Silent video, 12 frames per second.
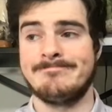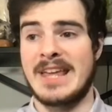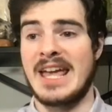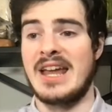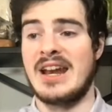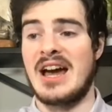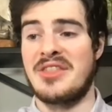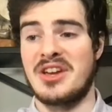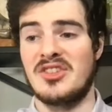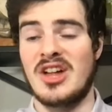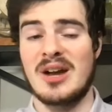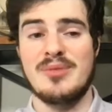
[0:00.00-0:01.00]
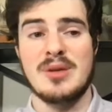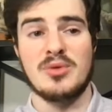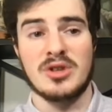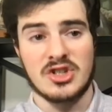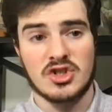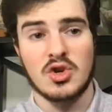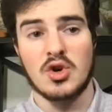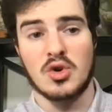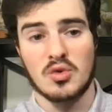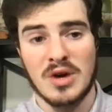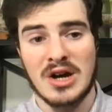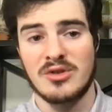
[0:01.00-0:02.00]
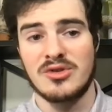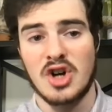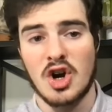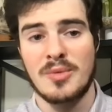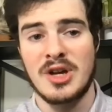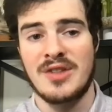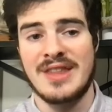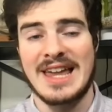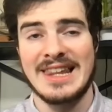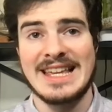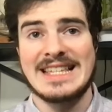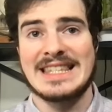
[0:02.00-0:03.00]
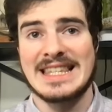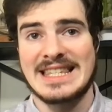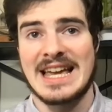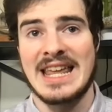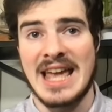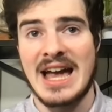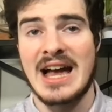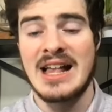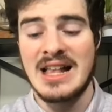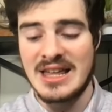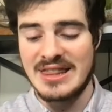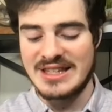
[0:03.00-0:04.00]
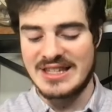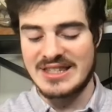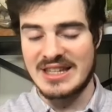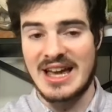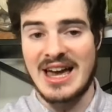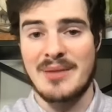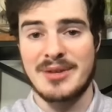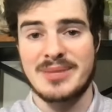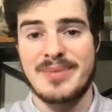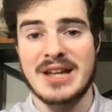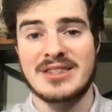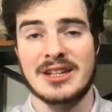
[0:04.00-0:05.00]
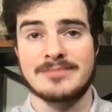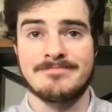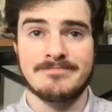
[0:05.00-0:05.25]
And I think a lot of people had circled Ronald Darby on that list and said, yeah, this is the guy I'm expecting.